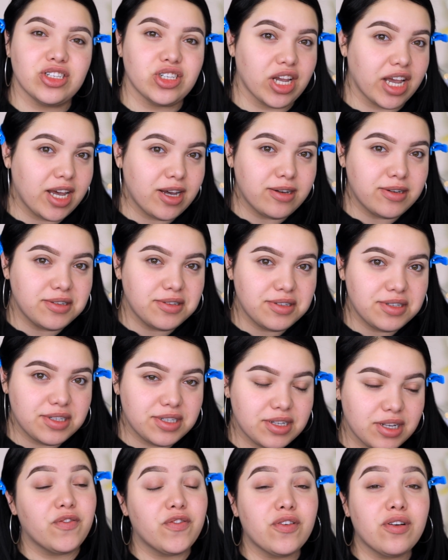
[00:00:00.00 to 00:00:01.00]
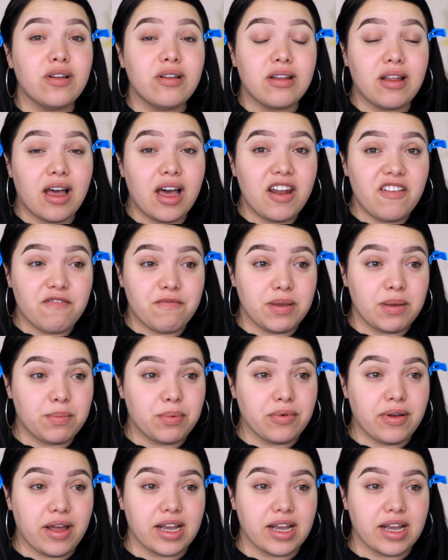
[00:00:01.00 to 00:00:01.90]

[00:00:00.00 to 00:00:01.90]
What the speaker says: gels. For a lot of people